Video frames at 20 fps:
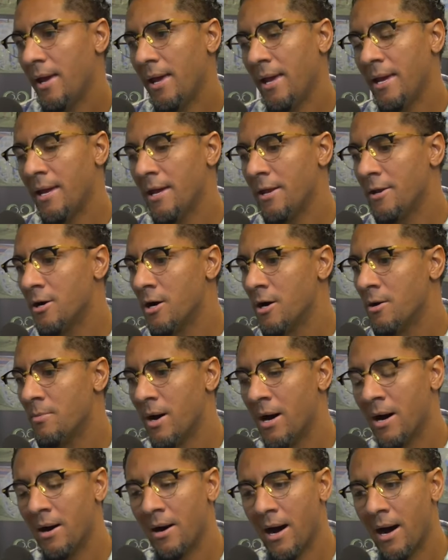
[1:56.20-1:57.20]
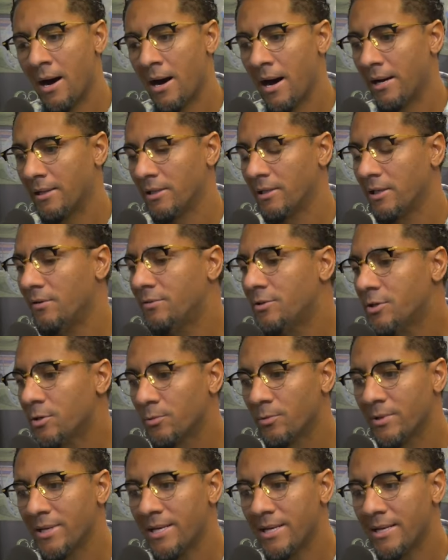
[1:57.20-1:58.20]
and um, I, I, love to
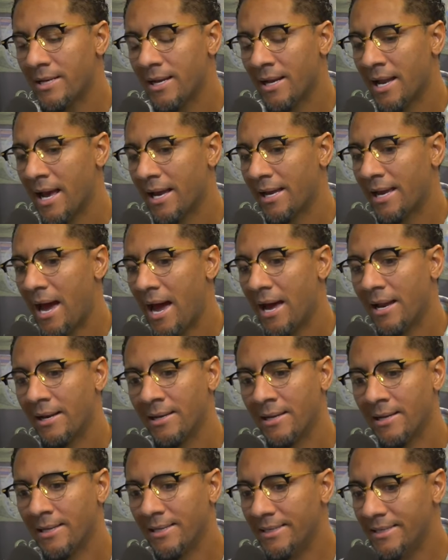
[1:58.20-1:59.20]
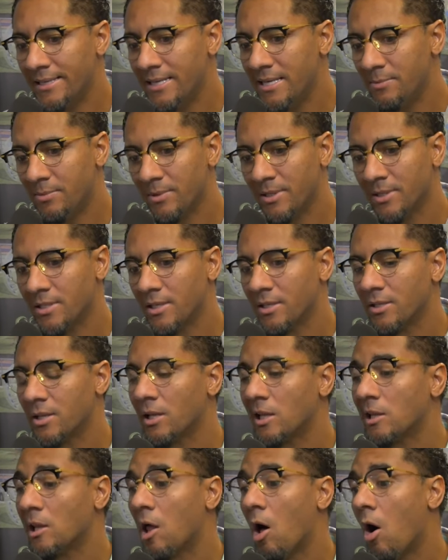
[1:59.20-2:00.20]
read, and I got deep into
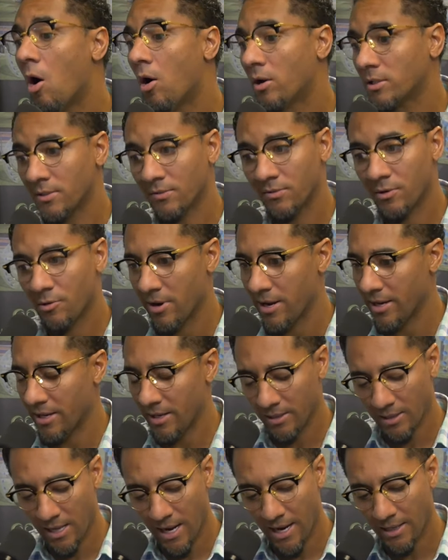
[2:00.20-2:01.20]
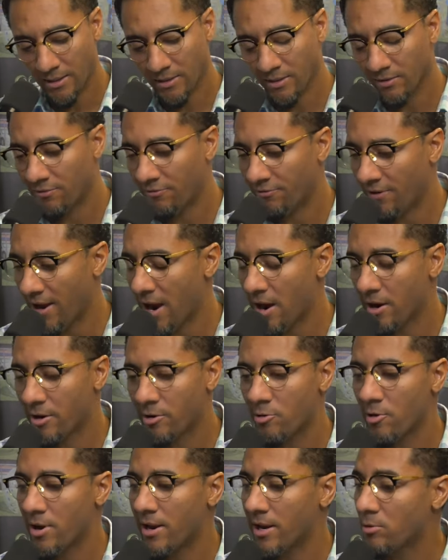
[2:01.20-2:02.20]
the laws of credit, like the Fair
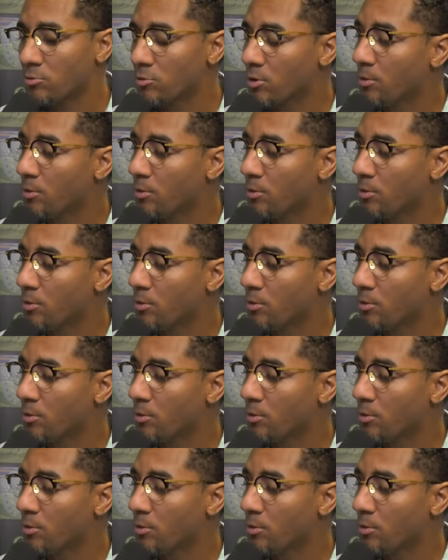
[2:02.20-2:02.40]
Credit